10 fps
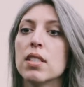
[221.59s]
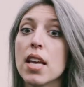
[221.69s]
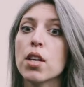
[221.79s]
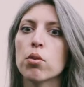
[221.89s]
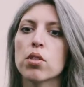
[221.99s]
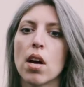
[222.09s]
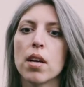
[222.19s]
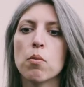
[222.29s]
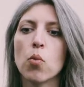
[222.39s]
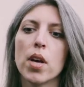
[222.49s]
take your
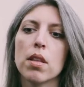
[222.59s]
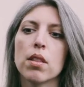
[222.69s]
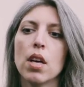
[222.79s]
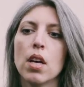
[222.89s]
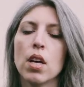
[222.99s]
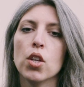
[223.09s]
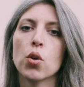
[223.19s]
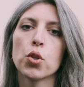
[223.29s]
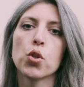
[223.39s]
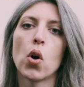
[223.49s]
time with
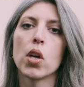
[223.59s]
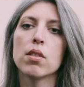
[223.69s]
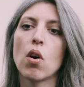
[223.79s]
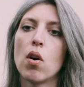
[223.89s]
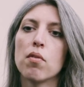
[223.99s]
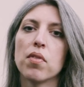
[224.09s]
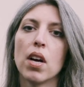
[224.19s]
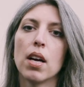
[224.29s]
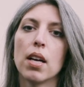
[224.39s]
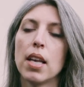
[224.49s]
your choice of
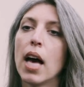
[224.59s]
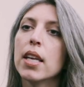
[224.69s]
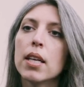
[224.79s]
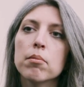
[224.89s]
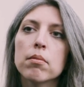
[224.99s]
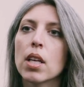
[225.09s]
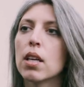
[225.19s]
lighting,